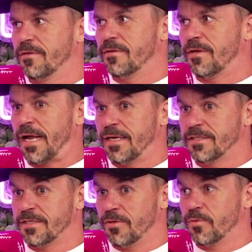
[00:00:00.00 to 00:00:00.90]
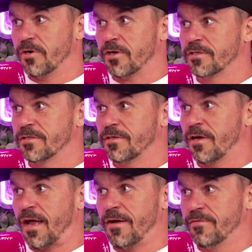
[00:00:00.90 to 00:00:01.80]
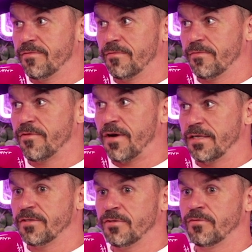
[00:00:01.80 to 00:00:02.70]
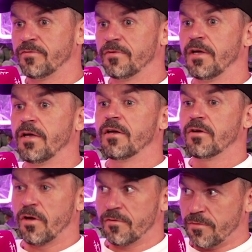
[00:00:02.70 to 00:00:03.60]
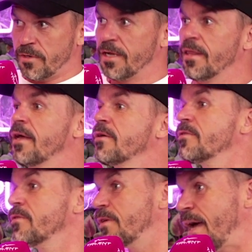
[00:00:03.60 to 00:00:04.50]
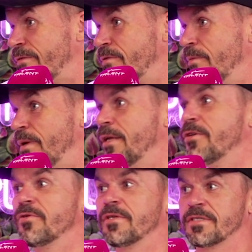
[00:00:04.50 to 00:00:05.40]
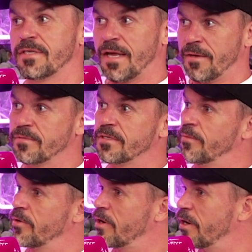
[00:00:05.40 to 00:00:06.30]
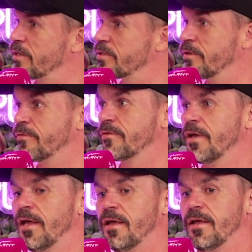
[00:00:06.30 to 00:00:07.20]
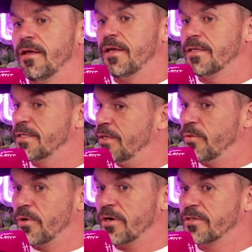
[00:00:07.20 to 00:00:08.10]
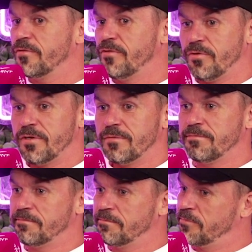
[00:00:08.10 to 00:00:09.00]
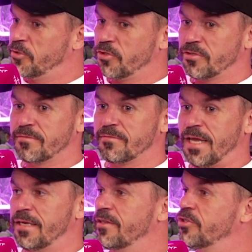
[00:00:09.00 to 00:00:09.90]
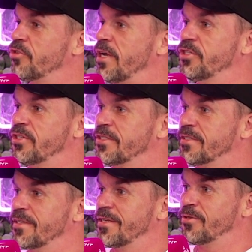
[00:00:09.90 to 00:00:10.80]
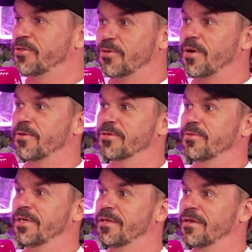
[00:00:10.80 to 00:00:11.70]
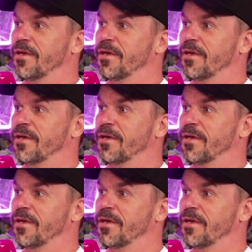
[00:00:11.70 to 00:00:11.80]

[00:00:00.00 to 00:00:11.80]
and it still works. I have friends who've gone from 9,000 to 500,000 doing similar kind of stuff. It still works. If you can just get in the trenches and do 2 hours a week,